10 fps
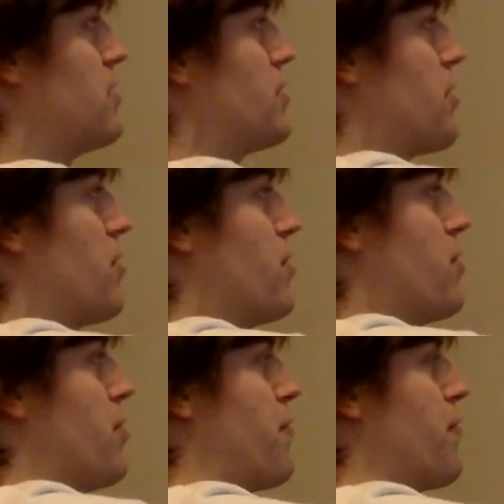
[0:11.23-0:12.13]
So
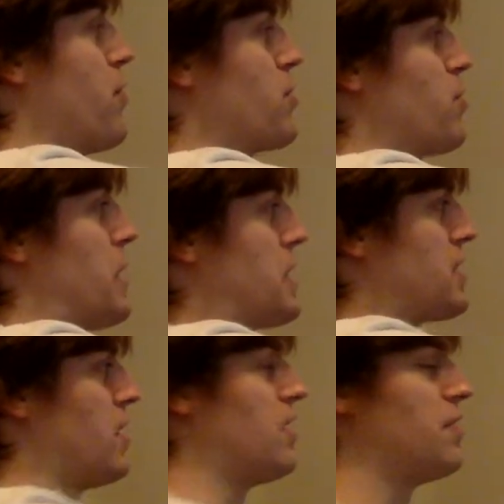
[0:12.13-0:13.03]
the first way to
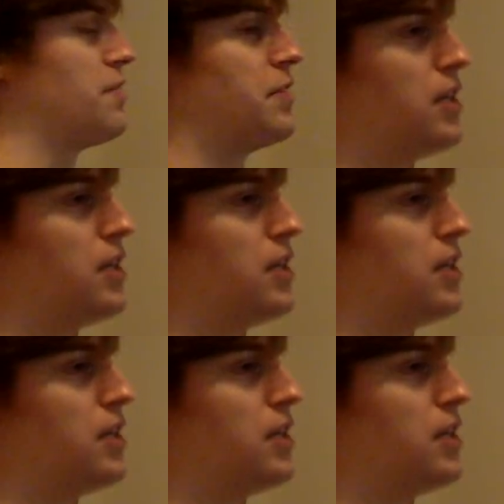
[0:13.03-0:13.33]
solve